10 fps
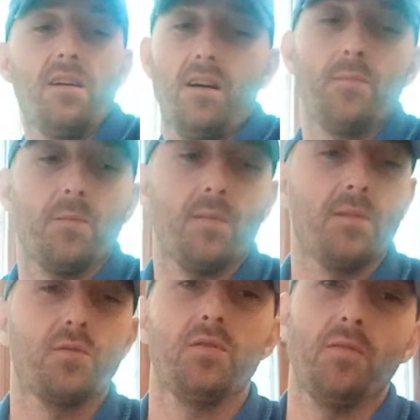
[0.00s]
I'm
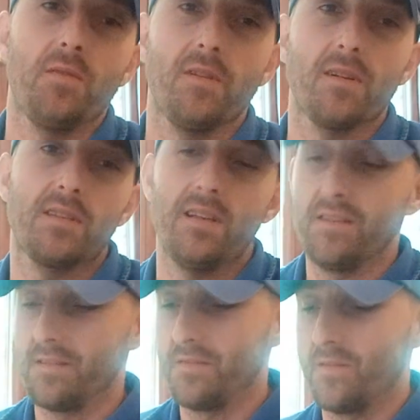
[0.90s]
sure
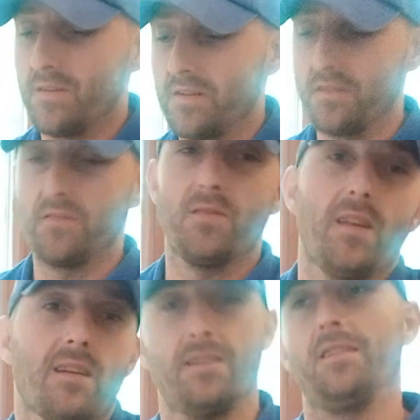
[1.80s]
you're
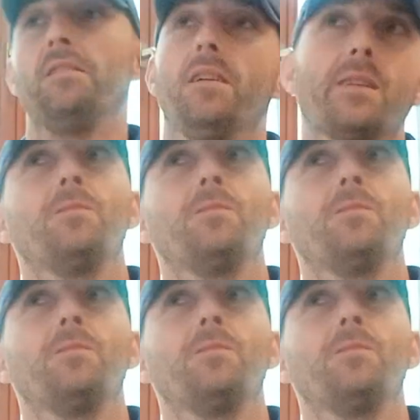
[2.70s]
like another